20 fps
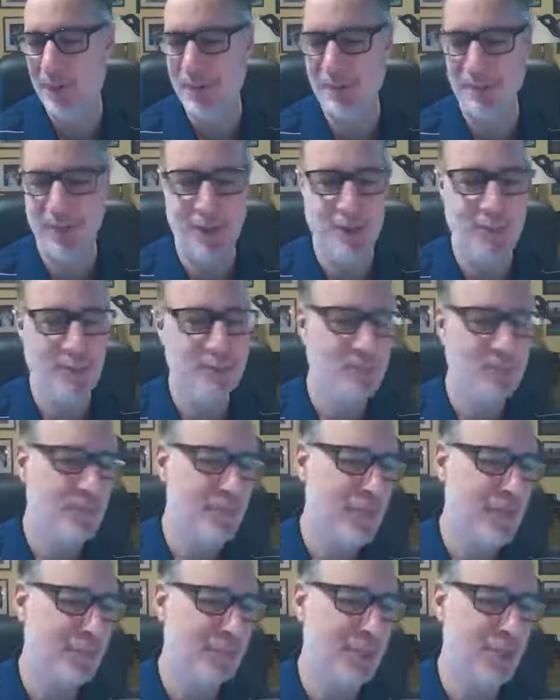So
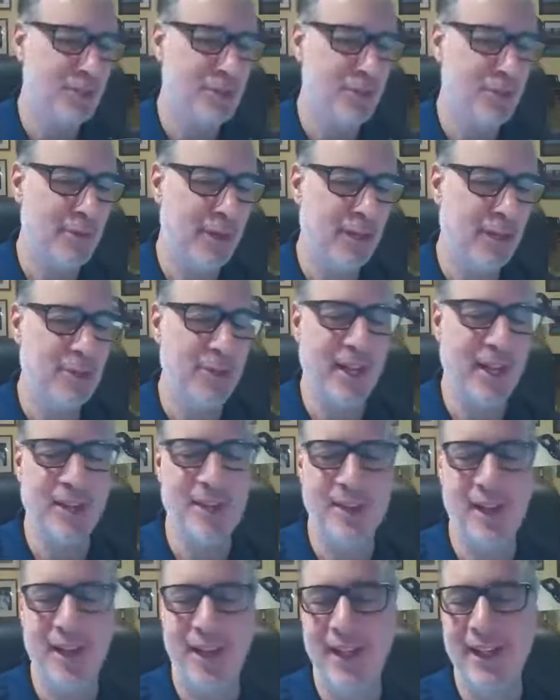not sure if I can do that
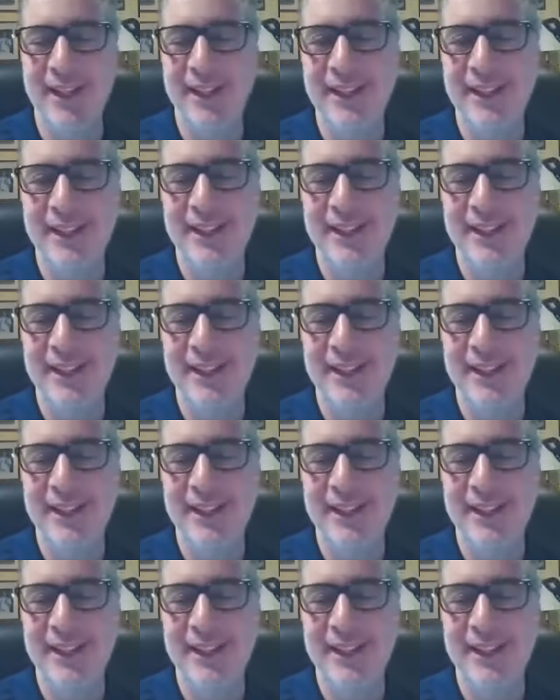or not,